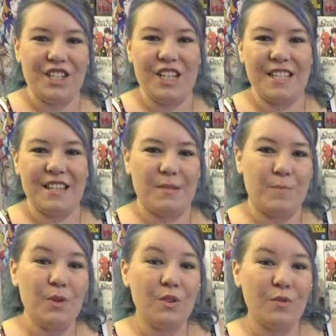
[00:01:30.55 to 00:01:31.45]
She's in this
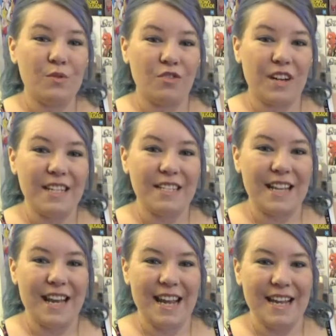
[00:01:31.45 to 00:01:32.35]
beautiful
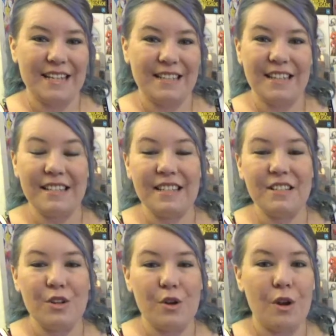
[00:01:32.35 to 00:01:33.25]
dress, and this
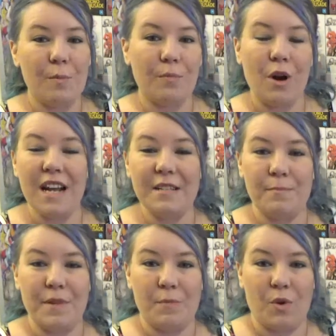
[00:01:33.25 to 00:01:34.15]
is her Bright
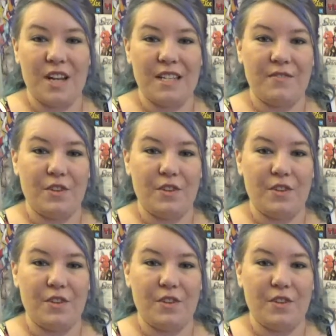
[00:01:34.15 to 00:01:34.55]
Memories